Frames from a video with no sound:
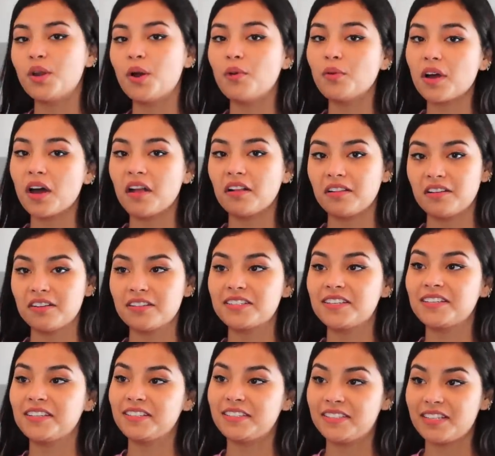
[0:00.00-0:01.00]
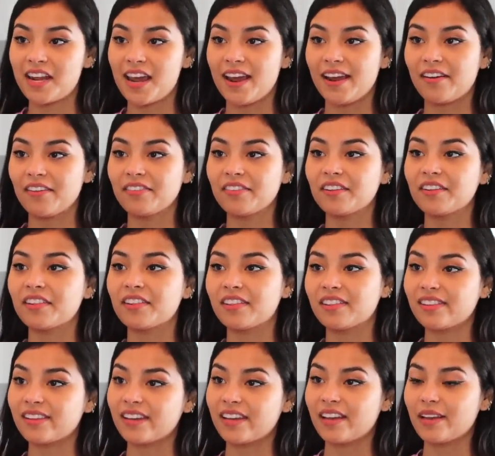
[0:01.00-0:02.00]
no color today on
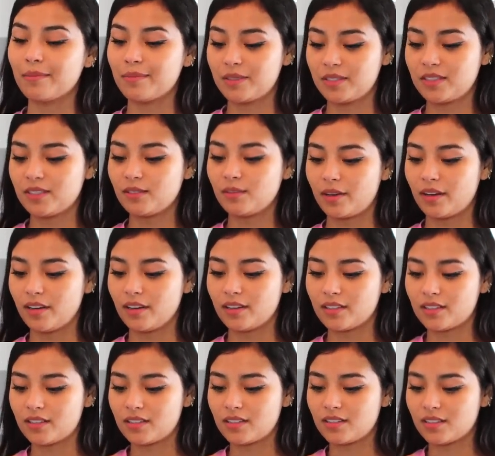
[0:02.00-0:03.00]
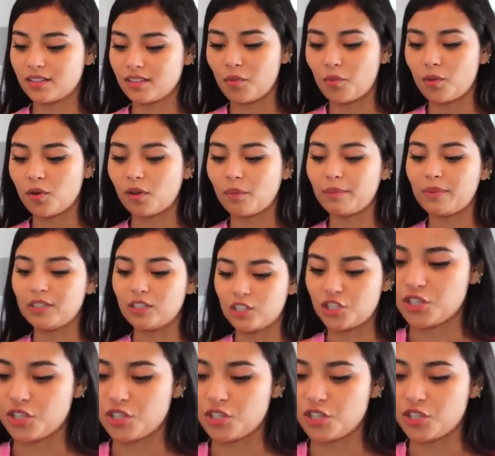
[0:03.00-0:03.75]
the lips, but they will be